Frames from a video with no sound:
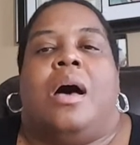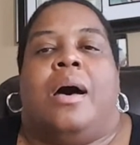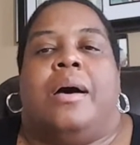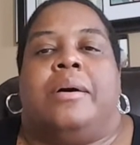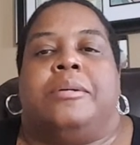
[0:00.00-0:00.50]

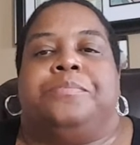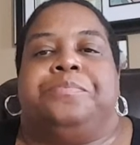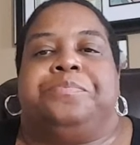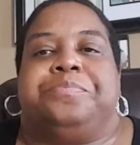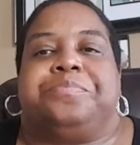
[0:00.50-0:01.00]

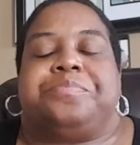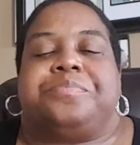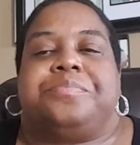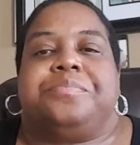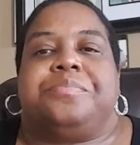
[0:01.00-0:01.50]
Um,
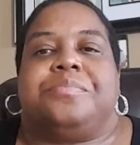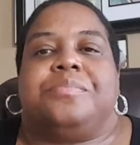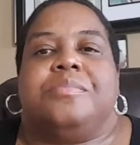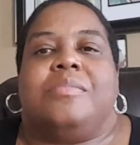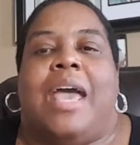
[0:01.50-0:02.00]

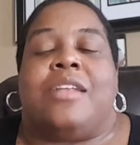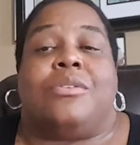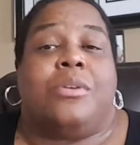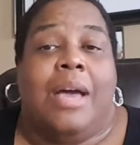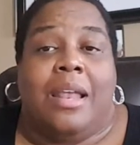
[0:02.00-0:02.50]
I
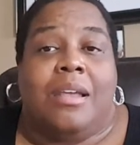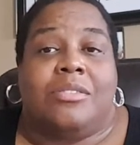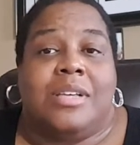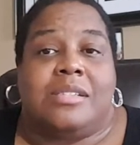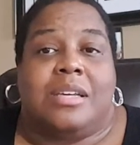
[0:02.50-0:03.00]
don't know how
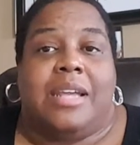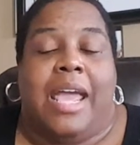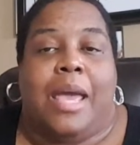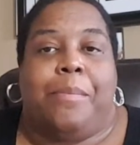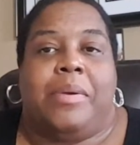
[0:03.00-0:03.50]
long that's going
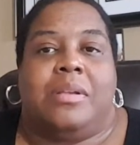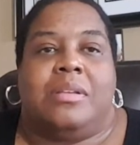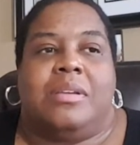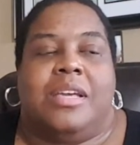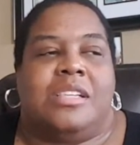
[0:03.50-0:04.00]
to happen.